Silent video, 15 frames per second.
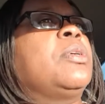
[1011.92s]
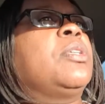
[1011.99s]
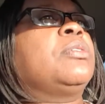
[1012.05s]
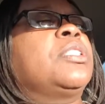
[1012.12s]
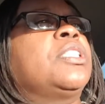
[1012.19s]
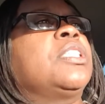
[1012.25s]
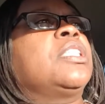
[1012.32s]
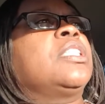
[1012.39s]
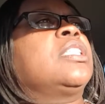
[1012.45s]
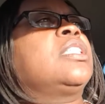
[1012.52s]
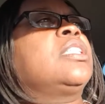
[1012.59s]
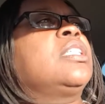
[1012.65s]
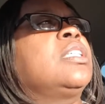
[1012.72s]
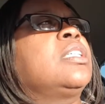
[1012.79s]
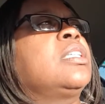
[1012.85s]

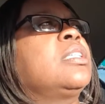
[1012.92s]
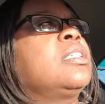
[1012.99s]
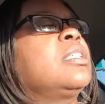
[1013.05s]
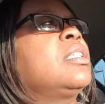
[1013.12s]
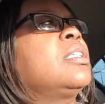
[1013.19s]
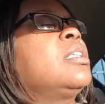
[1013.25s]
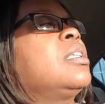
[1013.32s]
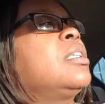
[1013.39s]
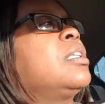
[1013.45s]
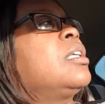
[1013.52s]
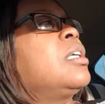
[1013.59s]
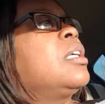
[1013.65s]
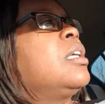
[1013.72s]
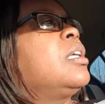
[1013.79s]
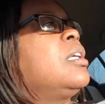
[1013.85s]
promotion,
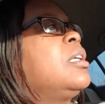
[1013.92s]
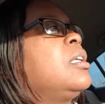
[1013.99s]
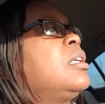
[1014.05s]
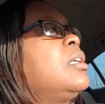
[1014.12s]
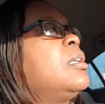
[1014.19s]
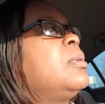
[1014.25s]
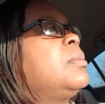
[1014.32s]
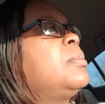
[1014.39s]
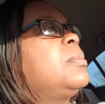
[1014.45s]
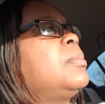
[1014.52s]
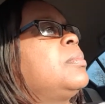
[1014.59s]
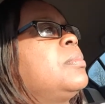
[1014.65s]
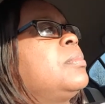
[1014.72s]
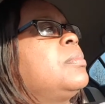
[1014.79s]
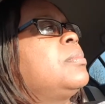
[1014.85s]

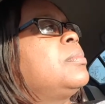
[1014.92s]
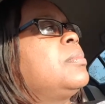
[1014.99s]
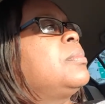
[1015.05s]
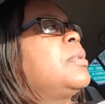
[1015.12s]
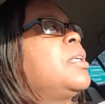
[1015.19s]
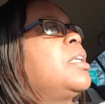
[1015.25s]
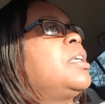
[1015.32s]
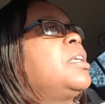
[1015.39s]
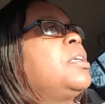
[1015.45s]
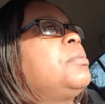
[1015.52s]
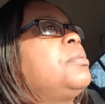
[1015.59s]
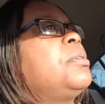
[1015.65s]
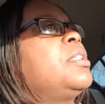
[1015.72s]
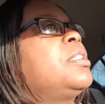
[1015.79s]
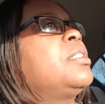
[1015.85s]
an
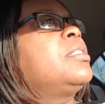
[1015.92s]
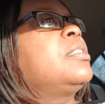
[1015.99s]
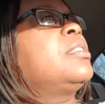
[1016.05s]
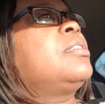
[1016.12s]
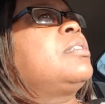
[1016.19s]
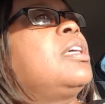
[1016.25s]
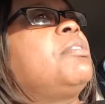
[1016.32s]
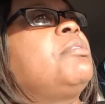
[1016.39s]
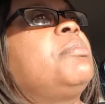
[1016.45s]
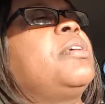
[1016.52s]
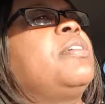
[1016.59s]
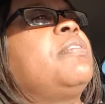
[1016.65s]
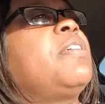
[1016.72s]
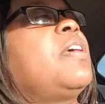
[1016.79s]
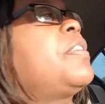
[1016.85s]
increase. So that
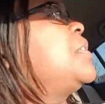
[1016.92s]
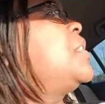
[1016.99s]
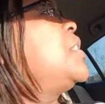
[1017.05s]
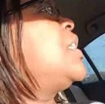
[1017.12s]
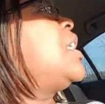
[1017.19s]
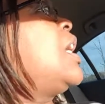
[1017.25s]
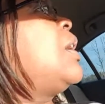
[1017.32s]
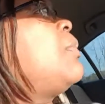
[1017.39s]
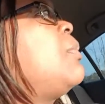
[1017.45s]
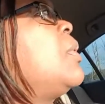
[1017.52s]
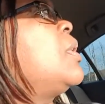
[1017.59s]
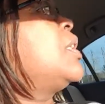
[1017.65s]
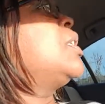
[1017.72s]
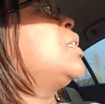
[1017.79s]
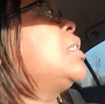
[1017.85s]
would be effective July
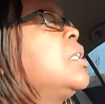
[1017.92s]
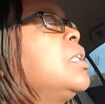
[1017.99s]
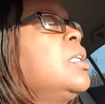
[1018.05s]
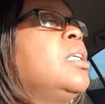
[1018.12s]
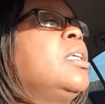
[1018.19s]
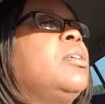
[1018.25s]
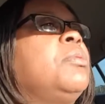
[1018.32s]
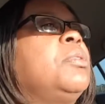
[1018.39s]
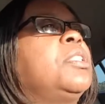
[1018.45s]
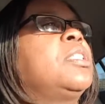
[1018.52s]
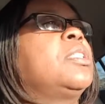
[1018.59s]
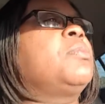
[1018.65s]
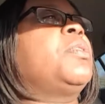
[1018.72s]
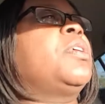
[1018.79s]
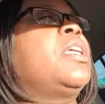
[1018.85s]
1,
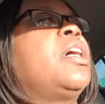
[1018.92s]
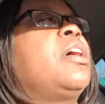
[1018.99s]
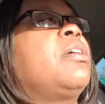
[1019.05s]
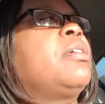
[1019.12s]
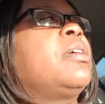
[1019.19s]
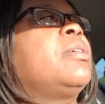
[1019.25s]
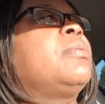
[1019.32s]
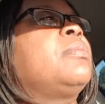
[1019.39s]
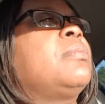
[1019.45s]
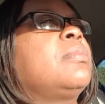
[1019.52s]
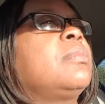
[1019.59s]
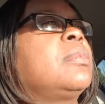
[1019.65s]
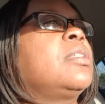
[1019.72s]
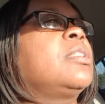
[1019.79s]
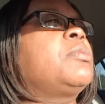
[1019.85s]
which is when we're
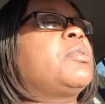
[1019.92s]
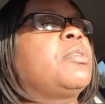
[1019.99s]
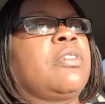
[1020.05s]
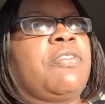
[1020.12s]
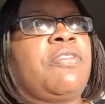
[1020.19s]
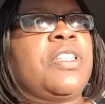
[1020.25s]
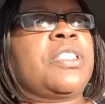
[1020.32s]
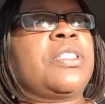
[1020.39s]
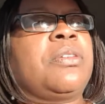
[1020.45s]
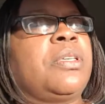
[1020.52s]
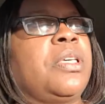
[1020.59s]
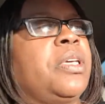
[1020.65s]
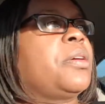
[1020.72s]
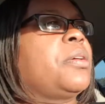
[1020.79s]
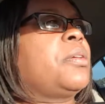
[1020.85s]
on the
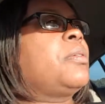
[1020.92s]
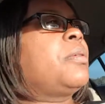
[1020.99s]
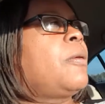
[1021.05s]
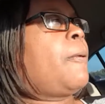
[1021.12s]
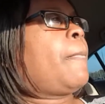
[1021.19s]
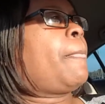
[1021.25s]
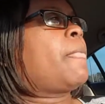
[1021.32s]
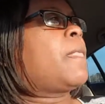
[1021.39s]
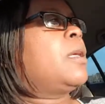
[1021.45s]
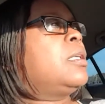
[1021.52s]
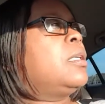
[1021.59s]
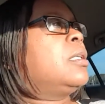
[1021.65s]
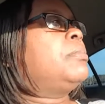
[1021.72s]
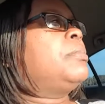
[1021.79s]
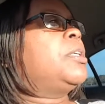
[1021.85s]
fiscal year.
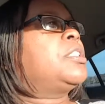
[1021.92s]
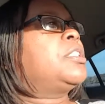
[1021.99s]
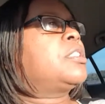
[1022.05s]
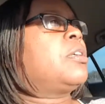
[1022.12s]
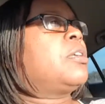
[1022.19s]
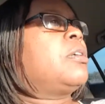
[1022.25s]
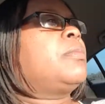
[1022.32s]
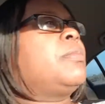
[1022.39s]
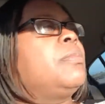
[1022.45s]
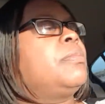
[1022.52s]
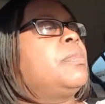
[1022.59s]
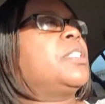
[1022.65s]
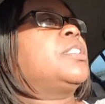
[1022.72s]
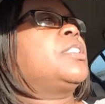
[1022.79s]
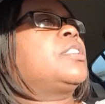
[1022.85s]
Budget
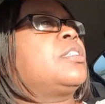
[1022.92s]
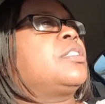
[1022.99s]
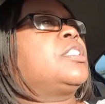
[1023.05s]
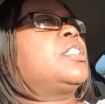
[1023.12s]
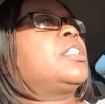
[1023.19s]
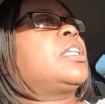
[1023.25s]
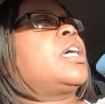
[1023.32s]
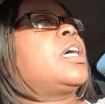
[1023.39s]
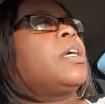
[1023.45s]
starts